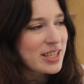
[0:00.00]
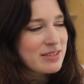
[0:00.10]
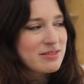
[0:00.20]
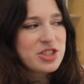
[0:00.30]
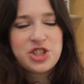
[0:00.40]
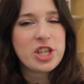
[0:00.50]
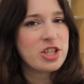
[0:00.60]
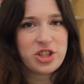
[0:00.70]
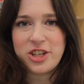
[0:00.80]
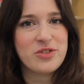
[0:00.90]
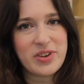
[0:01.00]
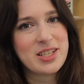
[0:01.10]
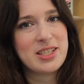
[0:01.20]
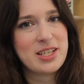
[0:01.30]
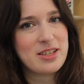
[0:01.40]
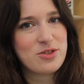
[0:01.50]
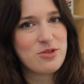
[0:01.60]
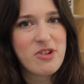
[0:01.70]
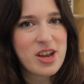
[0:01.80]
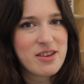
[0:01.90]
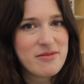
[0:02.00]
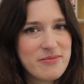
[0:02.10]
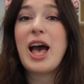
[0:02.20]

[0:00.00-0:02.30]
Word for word: It's just such a fascinating story.